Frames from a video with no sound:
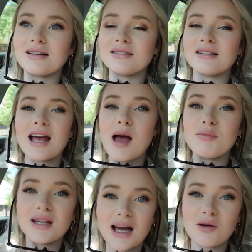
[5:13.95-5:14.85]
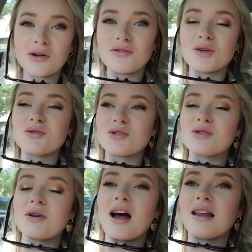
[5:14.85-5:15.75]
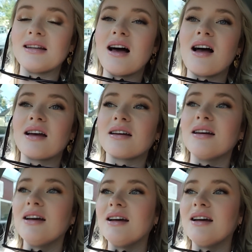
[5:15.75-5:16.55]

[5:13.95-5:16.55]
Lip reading: the Happy Cow reviews do not lie.